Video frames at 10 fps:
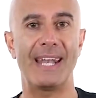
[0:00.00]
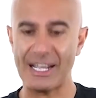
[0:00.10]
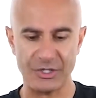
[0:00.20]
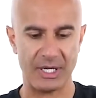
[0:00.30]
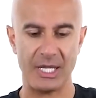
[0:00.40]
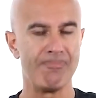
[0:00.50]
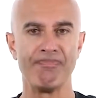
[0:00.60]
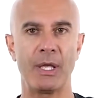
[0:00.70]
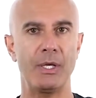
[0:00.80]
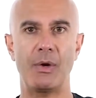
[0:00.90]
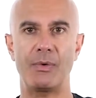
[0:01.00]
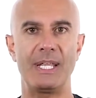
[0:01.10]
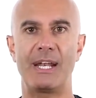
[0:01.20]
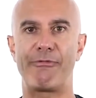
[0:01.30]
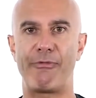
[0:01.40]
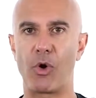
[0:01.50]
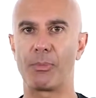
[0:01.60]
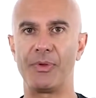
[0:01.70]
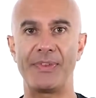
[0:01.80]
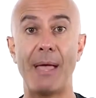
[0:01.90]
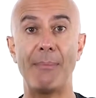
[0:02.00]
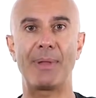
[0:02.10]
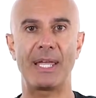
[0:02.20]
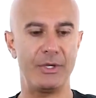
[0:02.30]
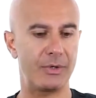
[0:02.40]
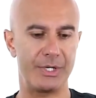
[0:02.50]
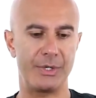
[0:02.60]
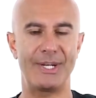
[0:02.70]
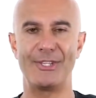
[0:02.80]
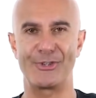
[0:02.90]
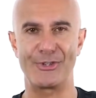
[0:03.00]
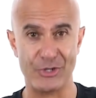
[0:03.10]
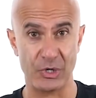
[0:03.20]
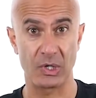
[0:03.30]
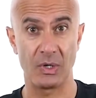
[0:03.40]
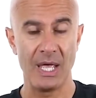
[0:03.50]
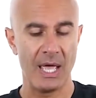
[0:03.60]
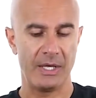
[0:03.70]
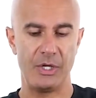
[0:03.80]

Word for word: And actually, you don't need a formal template. You can do it in your journal.